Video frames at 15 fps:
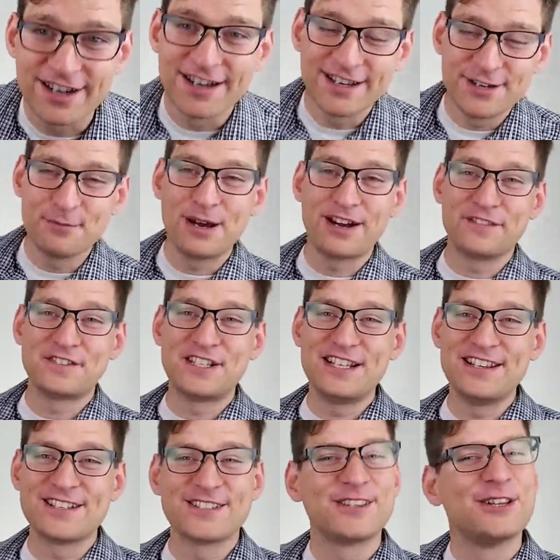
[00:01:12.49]
You might have seen
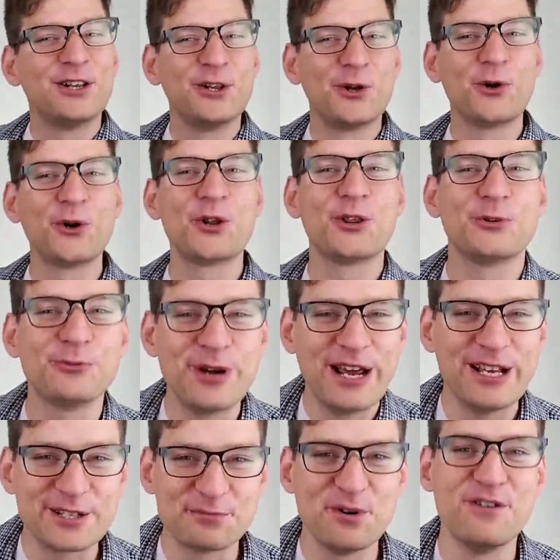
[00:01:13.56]
this in the Lord of the
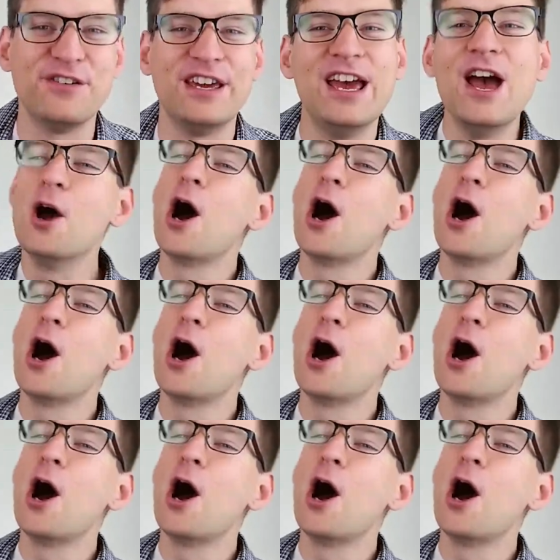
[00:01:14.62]
Rings movie.